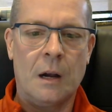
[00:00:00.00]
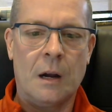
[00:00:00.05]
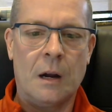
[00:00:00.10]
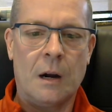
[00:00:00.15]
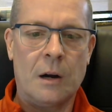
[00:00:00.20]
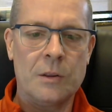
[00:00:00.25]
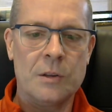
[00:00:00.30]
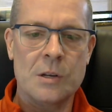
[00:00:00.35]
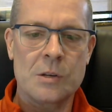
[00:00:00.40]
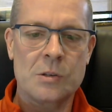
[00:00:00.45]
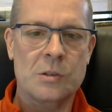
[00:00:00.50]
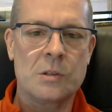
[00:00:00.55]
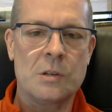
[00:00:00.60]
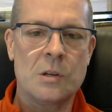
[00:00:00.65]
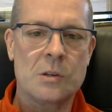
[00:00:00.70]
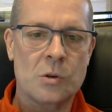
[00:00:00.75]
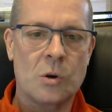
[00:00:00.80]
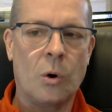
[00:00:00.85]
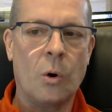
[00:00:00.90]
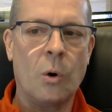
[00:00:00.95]

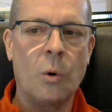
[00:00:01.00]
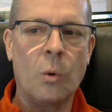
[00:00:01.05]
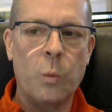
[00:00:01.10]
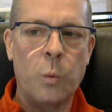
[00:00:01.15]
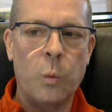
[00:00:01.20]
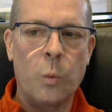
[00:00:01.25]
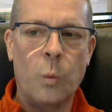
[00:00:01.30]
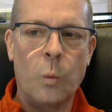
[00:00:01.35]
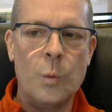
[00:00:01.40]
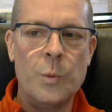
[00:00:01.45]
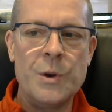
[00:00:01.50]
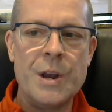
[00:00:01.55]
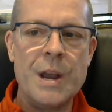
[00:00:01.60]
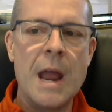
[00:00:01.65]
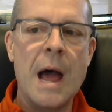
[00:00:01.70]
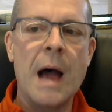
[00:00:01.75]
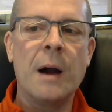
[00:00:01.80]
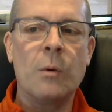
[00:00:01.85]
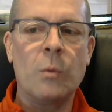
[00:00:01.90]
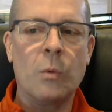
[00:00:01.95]
this whole
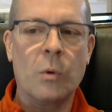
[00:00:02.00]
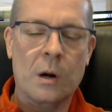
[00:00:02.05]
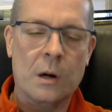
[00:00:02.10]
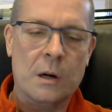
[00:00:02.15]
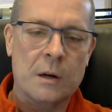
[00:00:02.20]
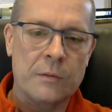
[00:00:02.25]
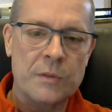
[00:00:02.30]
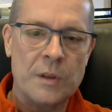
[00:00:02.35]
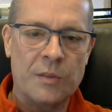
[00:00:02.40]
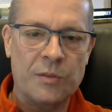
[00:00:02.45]
network of